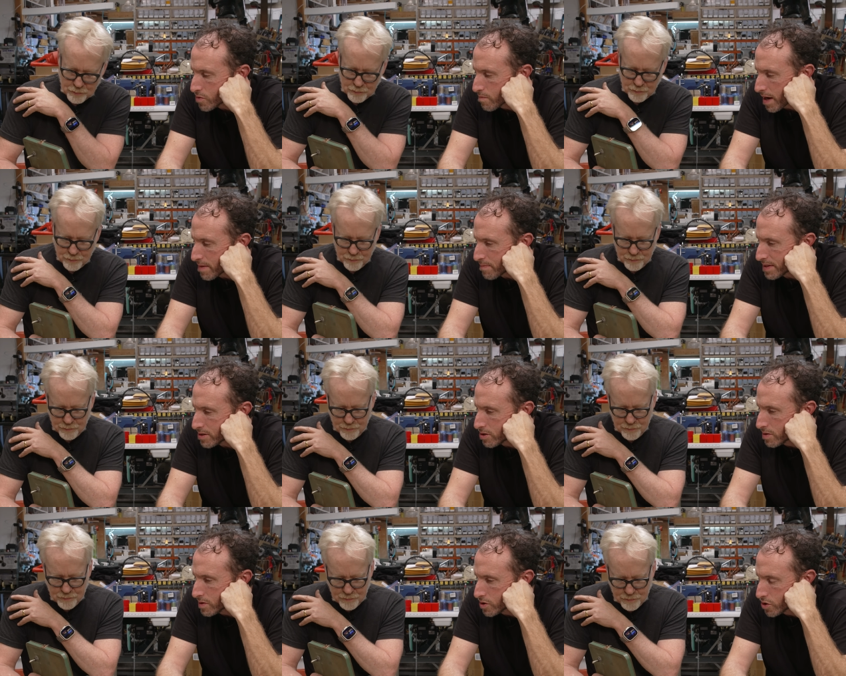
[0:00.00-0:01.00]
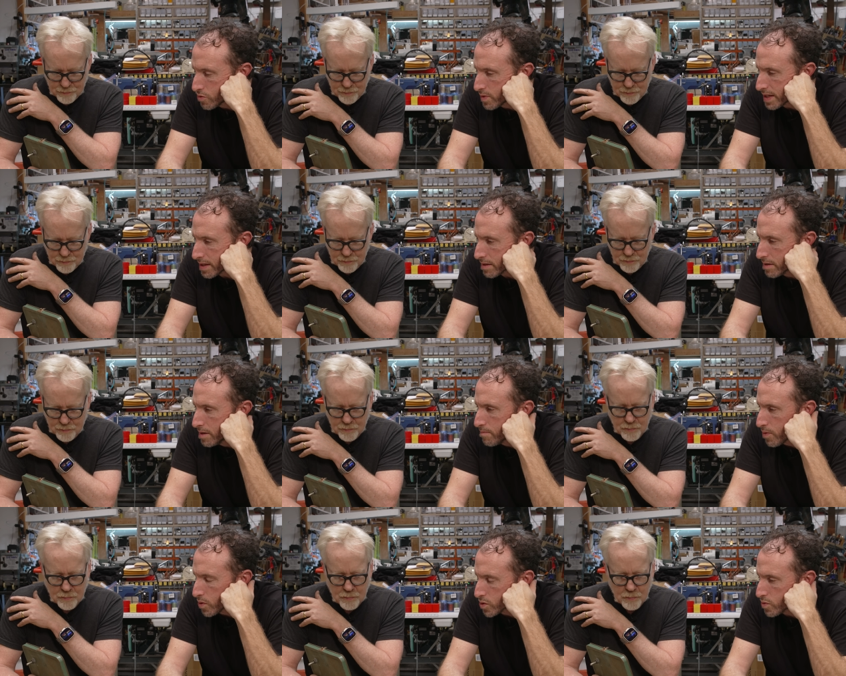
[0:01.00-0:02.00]
Speaker 1: you might be doing
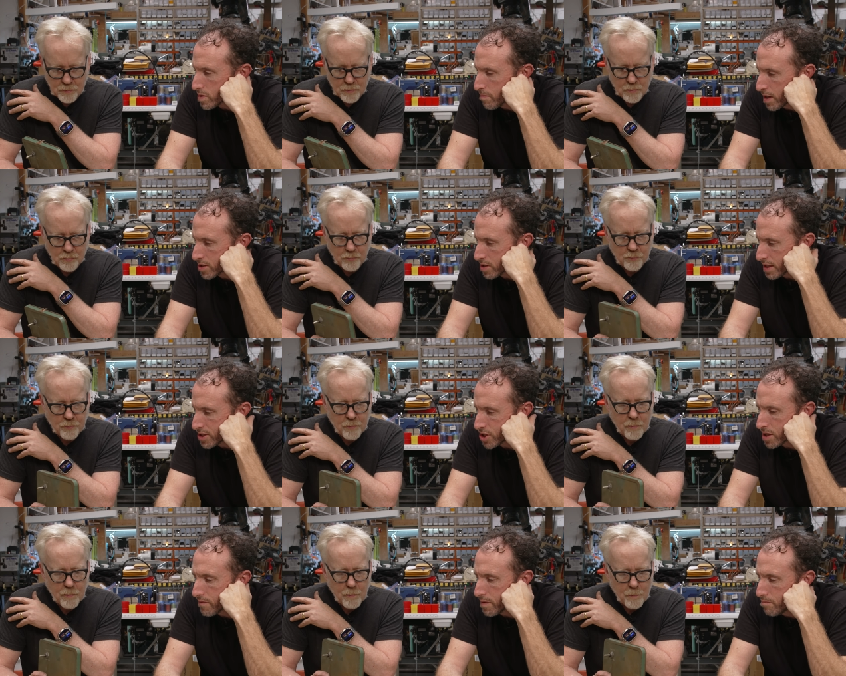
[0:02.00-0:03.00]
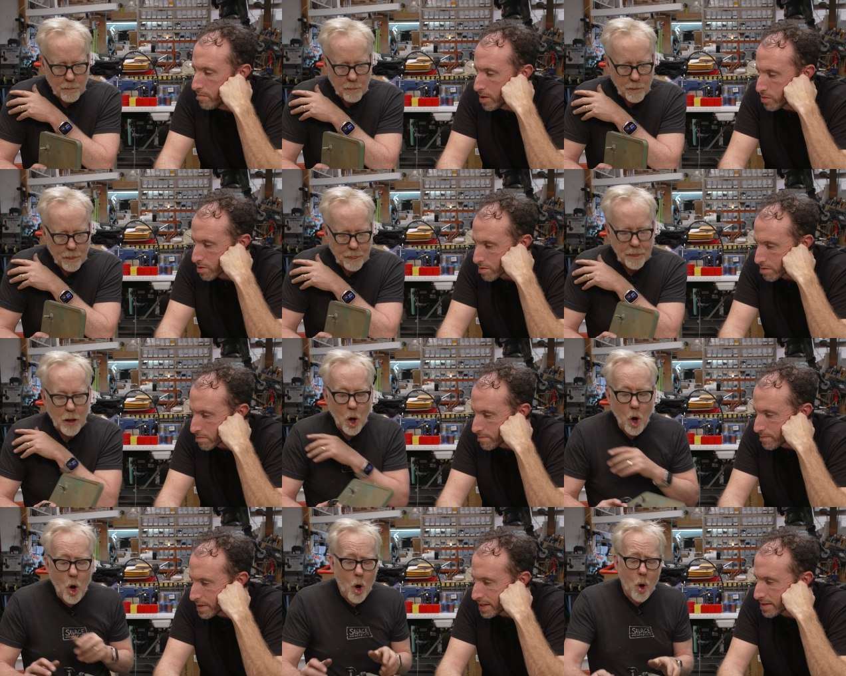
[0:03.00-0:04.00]
pulse width modulation of a motor.
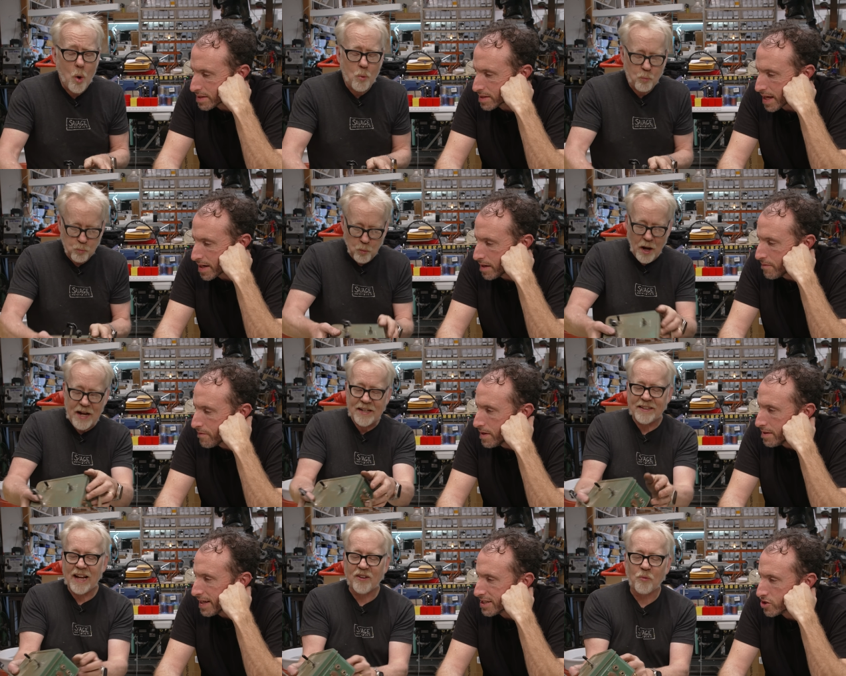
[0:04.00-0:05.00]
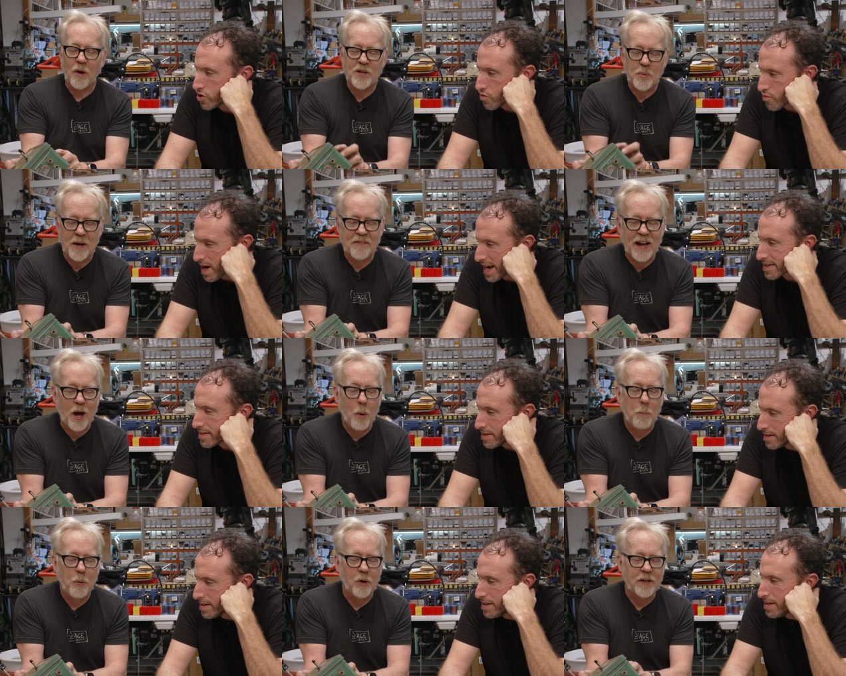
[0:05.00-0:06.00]
Oh, right. That's why direct... you have
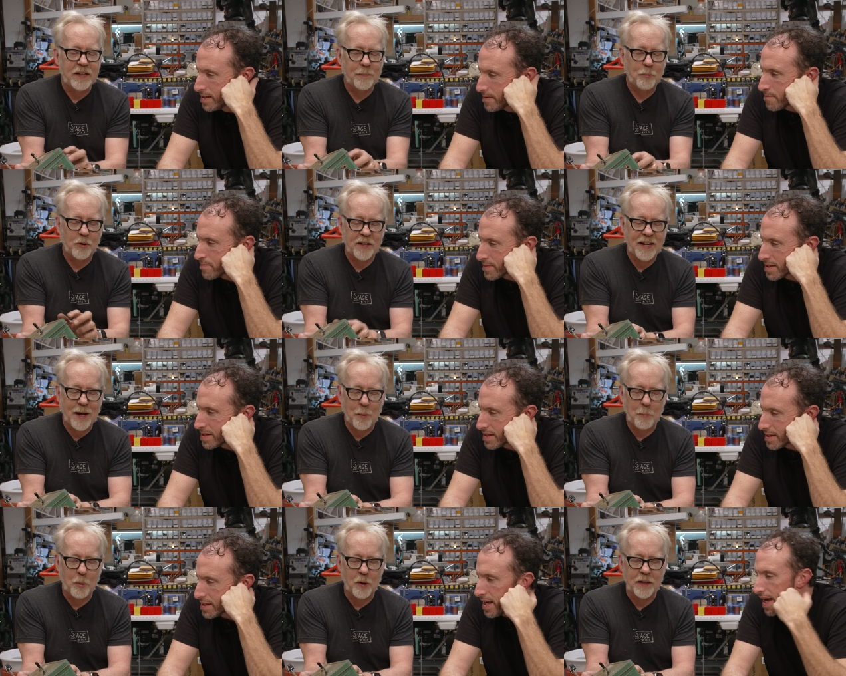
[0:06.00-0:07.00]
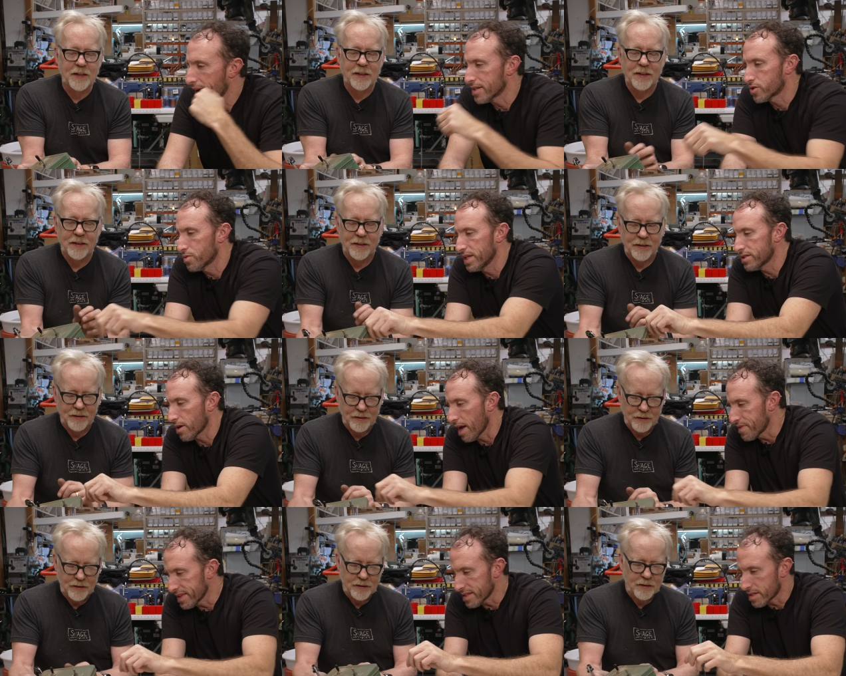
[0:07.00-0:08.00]
Speaker 2: output, input, and output. Yeah.
Speaker 1: So these are. I
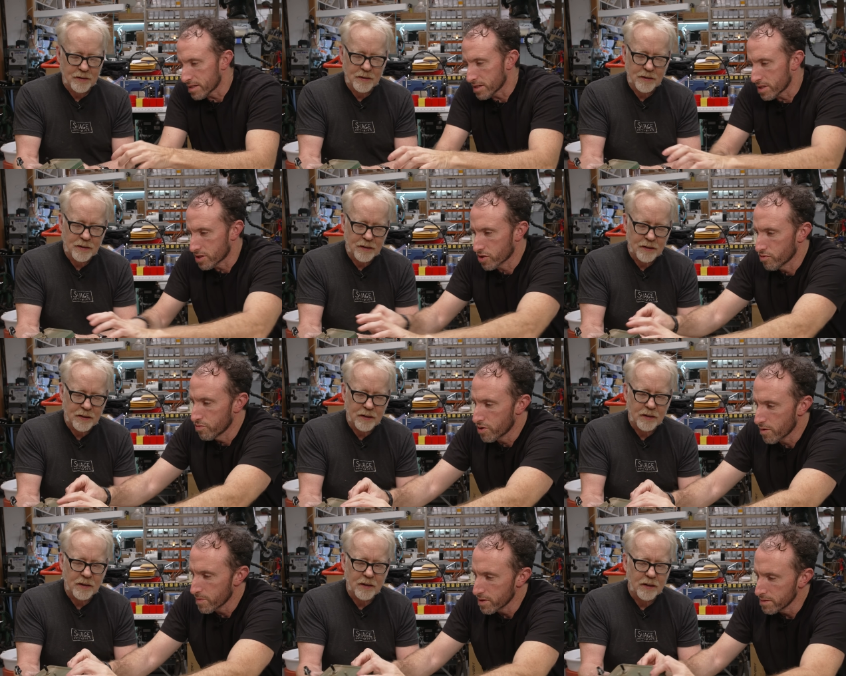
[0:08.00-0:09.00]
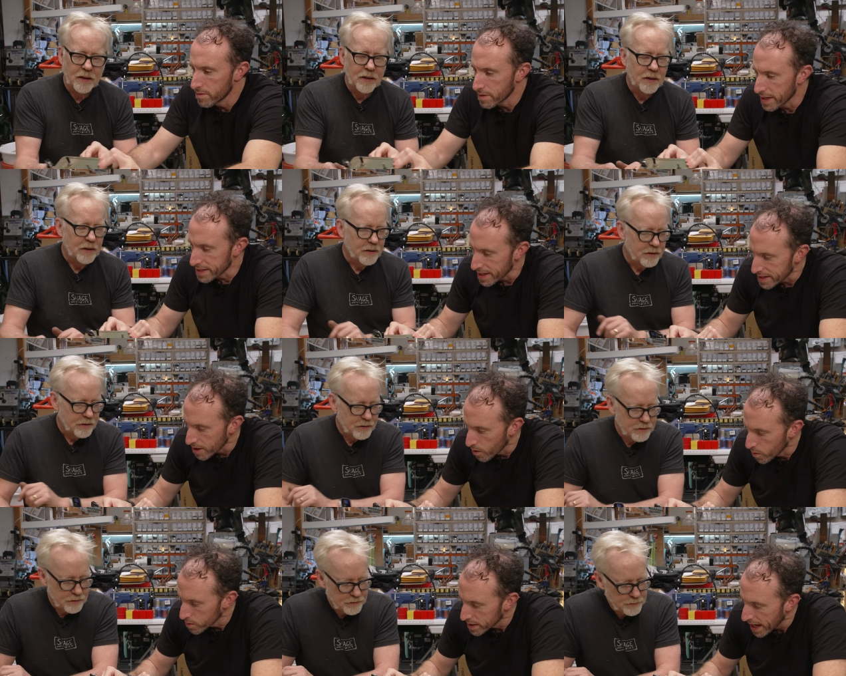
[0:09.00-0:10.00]
think this is just a screw terminal, like like an
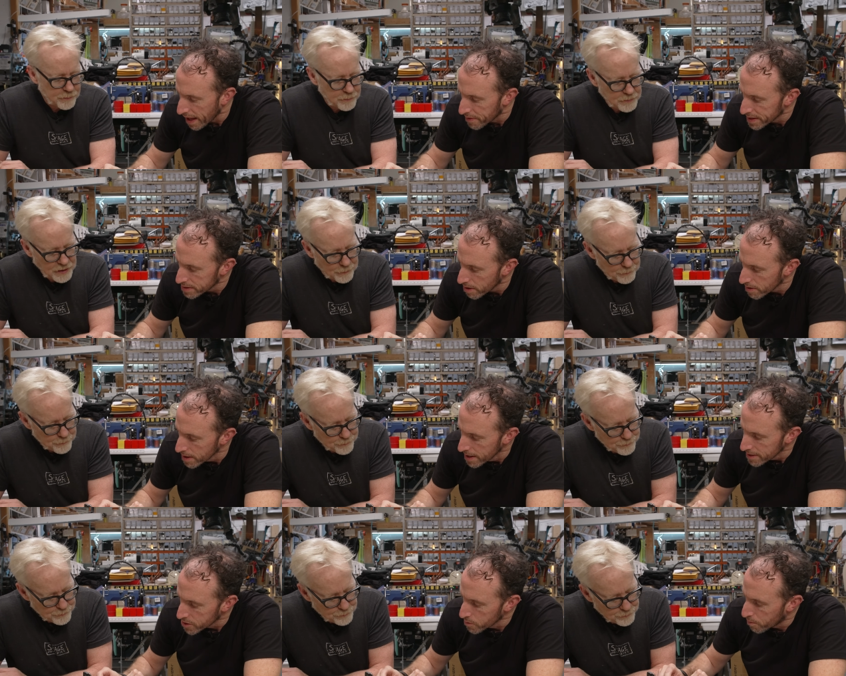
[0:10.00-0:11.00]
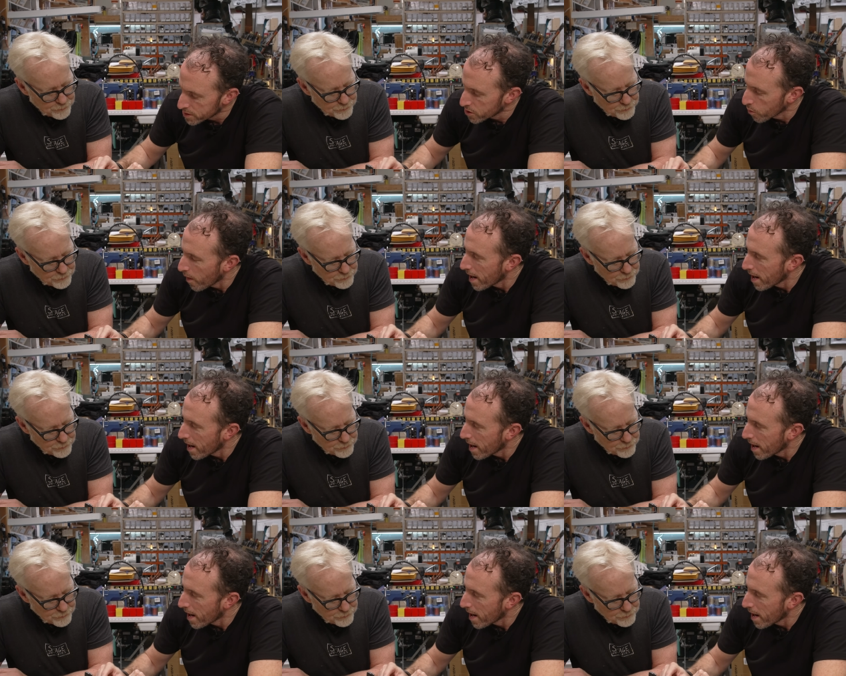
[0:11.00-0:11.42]
old. Yeah. These yep. are. You put your